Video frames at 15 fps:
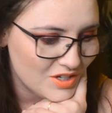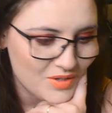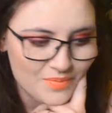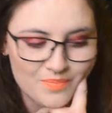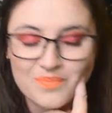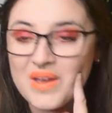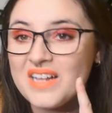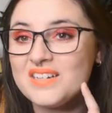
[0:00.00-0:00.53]

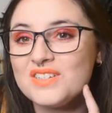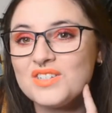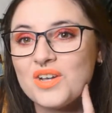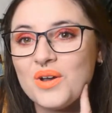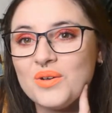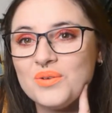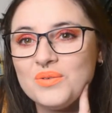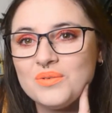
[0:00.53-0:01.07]

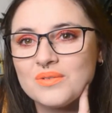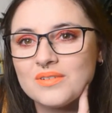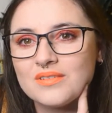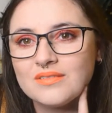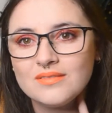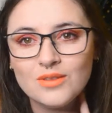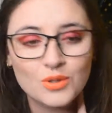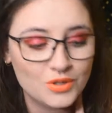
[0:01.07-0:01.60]
Benzo.
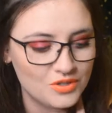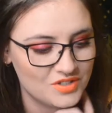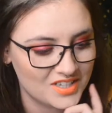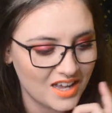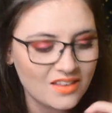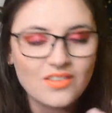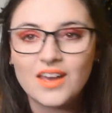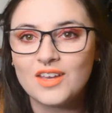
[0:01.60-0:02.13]
Look, you
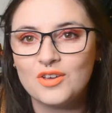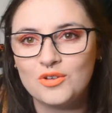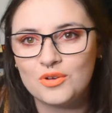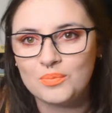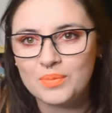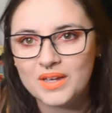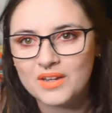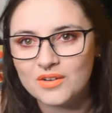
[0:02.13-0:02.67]
sound like you
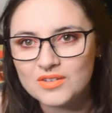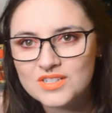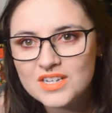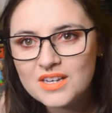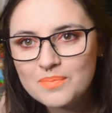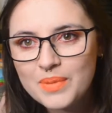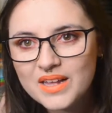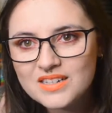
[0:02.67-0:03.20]
could be an
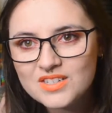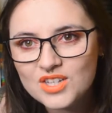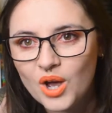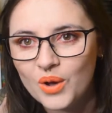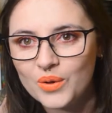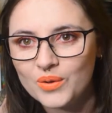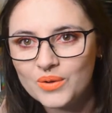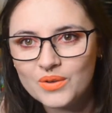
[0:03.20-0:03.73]
Aussie.
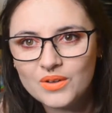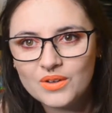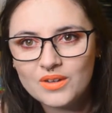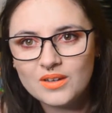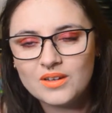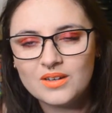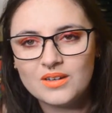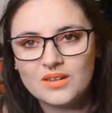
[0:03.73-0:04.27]
Benzo.
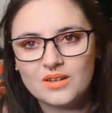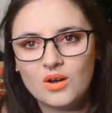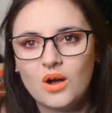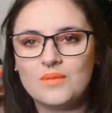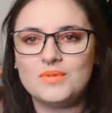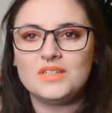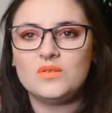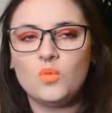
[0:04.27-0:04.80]

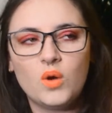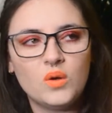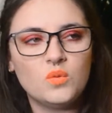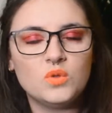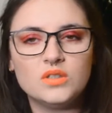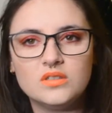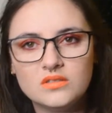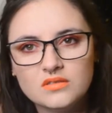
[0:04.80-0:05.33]
I mean, we
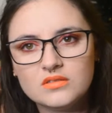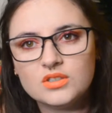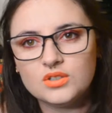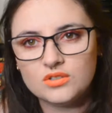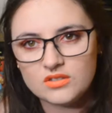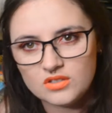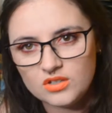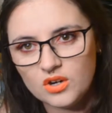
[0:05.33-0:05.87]
wouldn't do
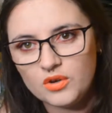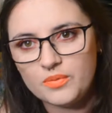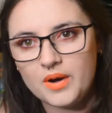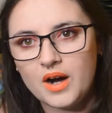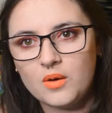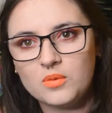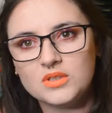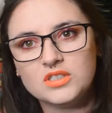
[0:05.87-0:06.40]
the Zo
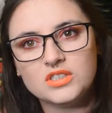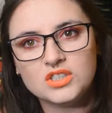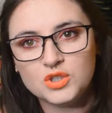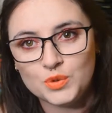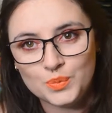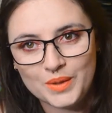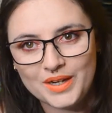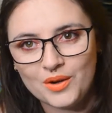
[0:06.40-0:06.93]
part, we'd just do
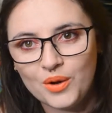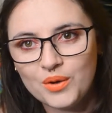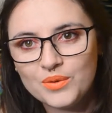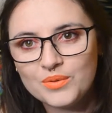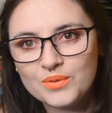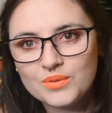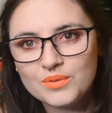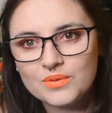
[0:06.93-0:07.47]
Benno.
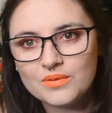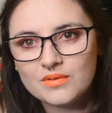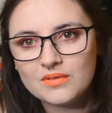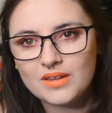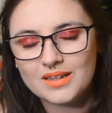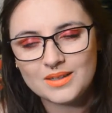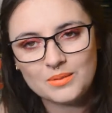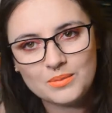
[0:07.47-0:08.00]

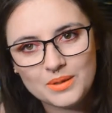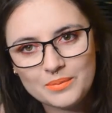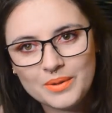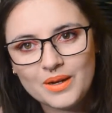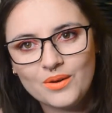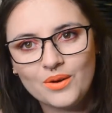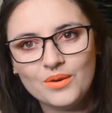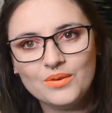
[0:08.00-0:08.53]
Like, you'd be
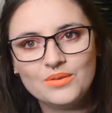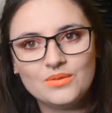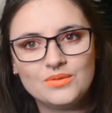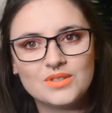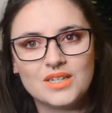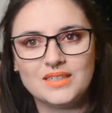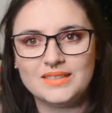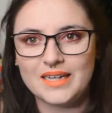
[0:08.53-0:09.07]
Benno.
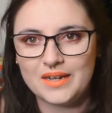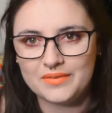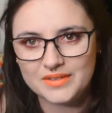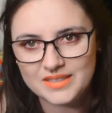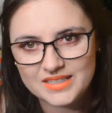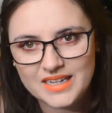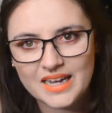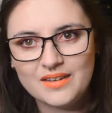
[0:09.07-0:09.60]
It's like
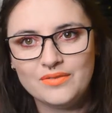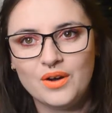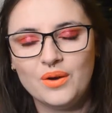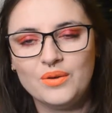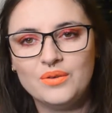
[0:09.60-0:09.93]
David's Davo.